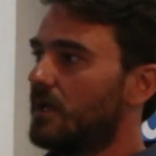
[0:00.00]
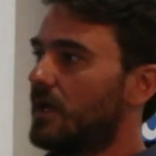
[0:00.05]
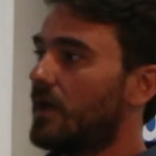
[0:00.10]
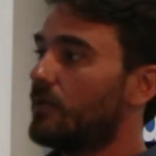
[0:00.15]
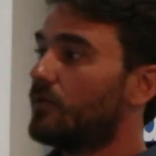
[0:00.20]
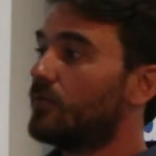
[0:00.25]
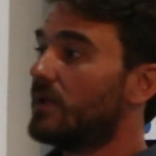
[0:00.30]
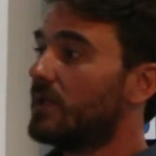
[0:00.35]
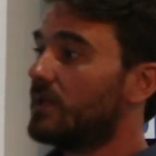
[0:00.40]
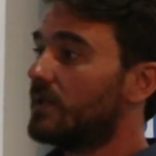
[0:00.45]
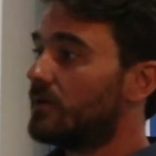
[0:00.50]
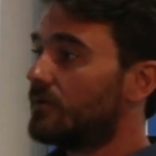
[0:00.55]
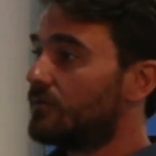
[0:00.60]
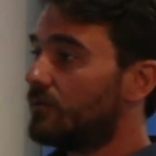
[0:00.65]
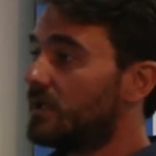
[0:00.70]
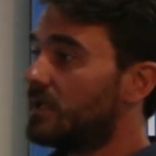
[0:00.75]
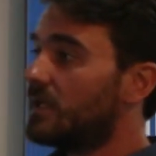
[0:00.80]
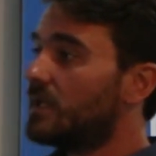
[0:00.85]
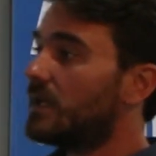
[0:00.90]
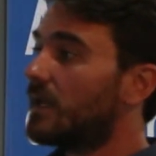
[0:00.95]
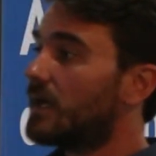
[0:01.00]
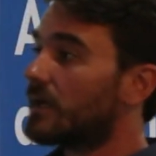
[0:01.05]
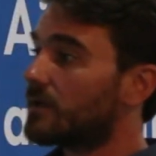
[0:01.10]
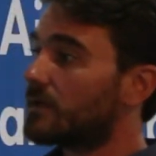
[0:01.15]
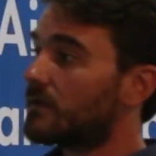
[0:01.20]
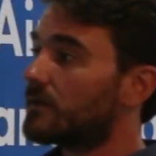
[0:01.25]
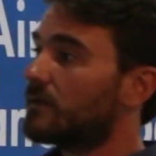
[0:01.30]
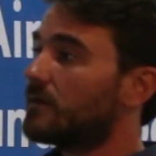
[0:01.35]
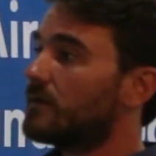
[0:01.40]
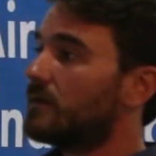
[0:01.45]
And we really
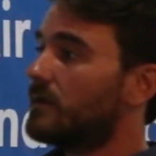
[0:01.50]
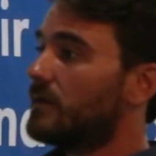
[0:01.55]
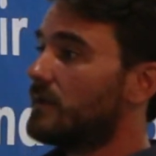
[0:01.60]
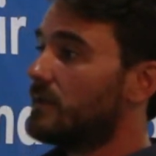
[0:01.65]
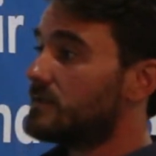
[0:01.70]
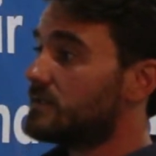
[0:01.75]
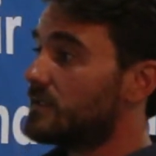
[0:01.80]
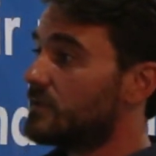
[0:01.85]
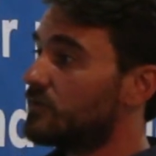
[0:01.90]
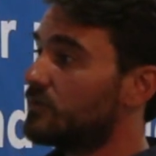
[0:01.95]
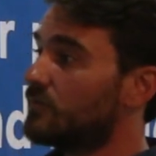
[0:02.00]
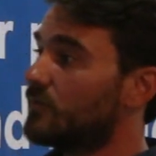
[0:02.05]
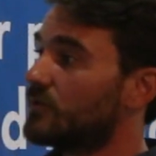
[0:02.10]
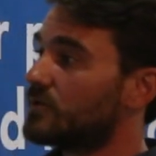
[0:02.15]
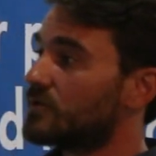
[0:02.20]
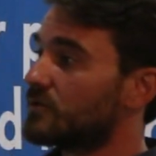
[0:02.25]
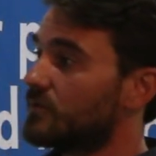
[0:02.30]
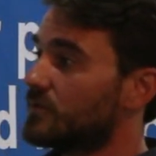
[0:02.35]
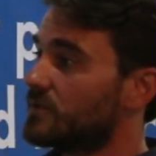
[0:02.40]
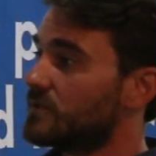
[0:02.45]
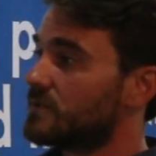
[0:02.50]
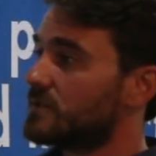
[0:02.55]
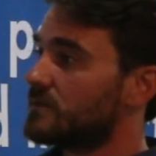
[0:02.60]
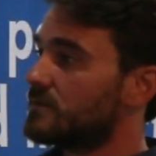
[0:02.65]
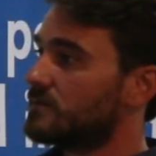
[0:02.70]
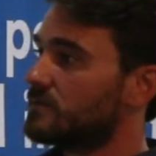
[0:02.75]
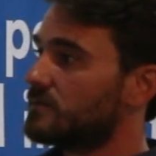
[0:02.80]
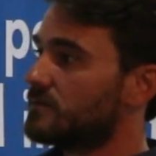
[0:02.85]
lack in situ measurements.